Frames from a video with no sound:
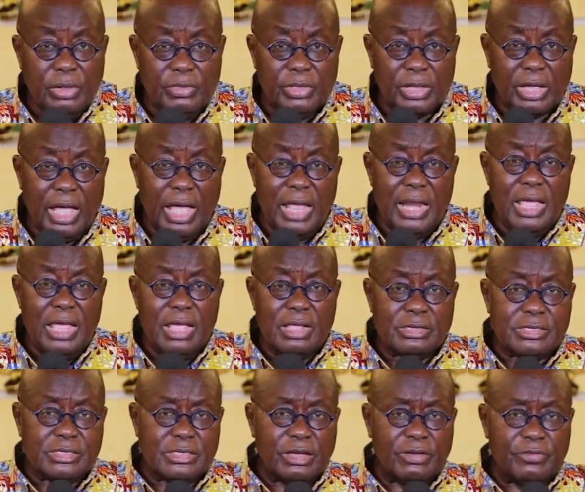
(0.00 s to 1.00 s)
The Ghana
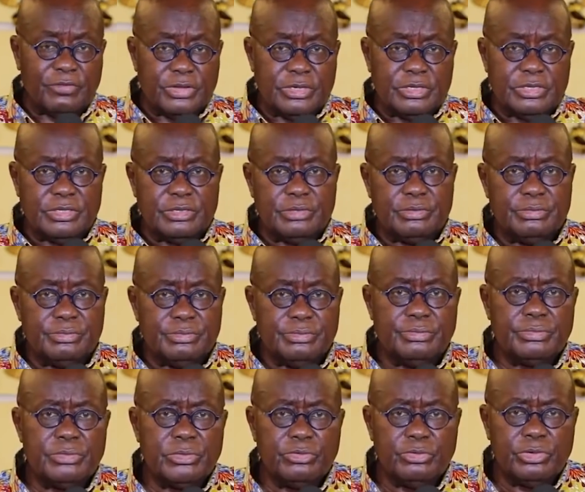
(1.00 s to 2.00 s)
Health Service,
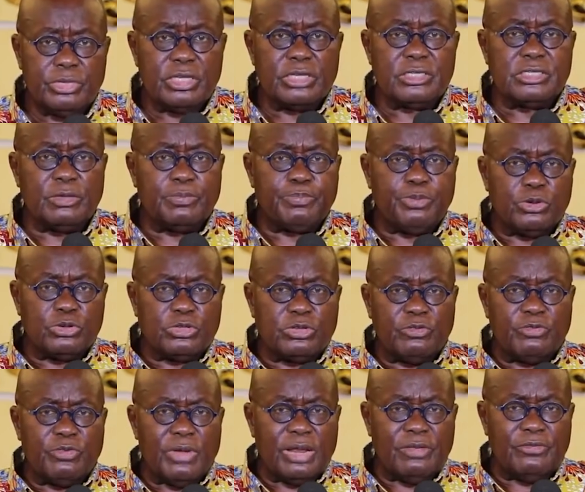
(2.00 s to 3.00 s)
with the support
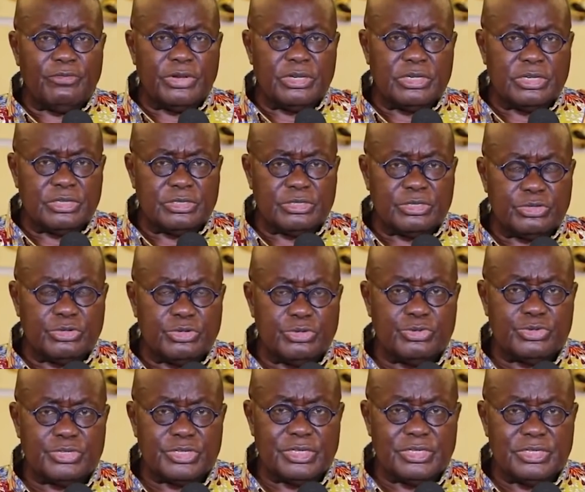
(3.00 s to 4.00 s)
of relevant
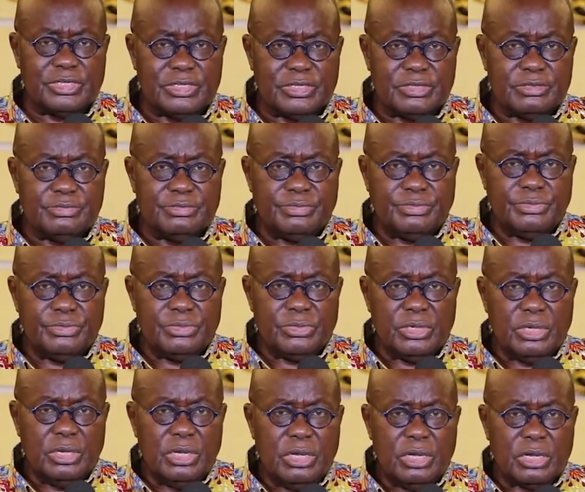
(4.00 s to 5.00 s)
institutions,
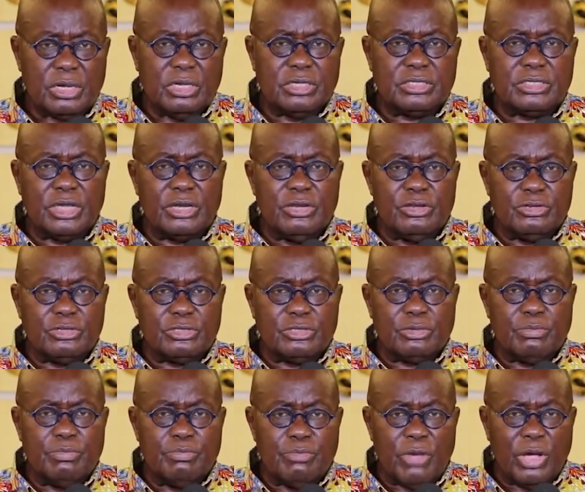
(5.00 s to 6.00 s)
continues
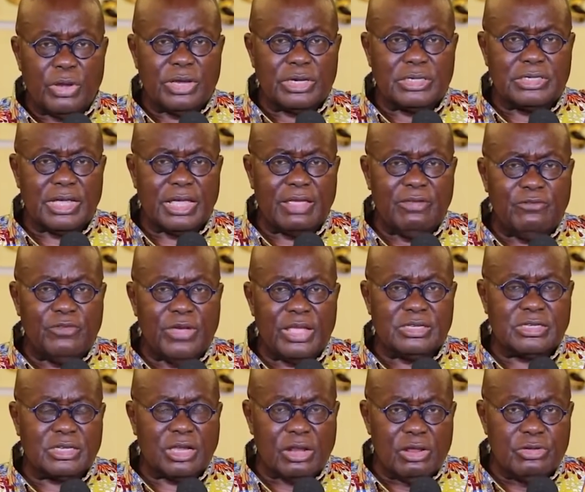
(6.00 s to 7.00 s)
to monitor
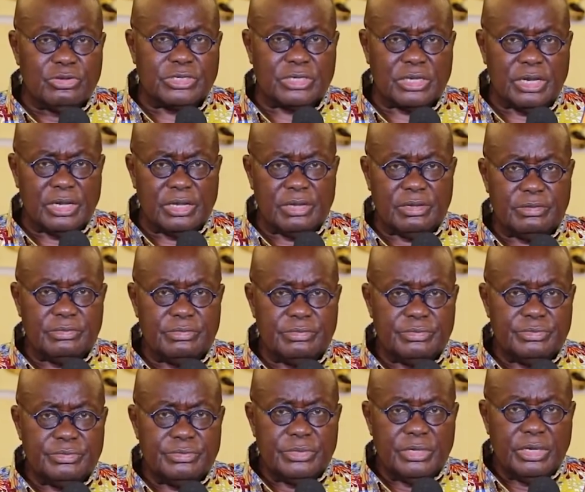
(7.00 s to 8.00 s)
events closely
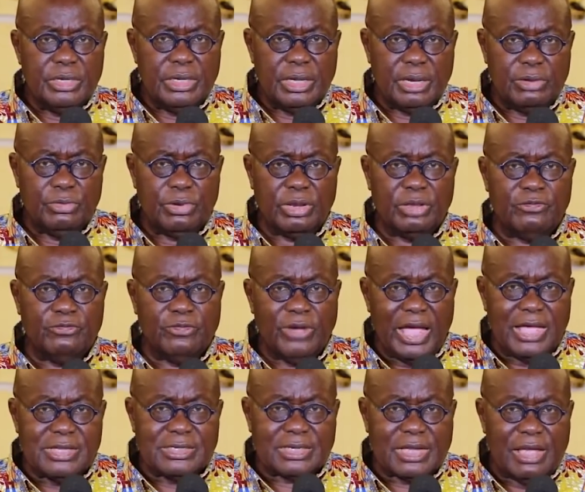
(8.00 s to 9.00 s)
and will
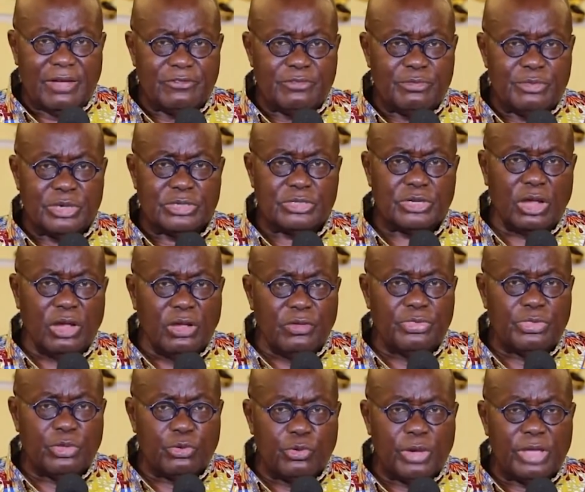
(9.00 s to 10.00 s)
advise government
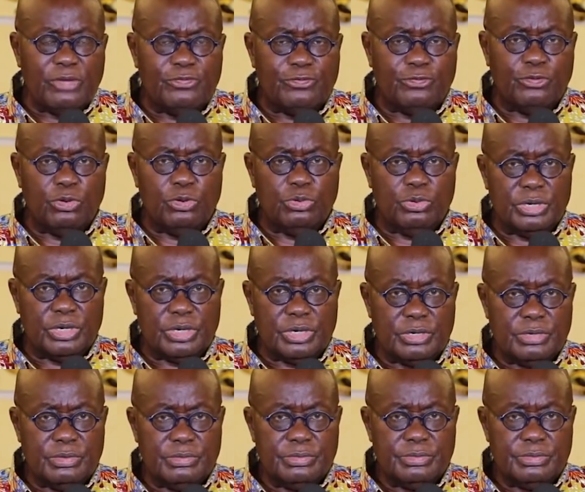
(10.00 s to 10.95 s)
on the way forward.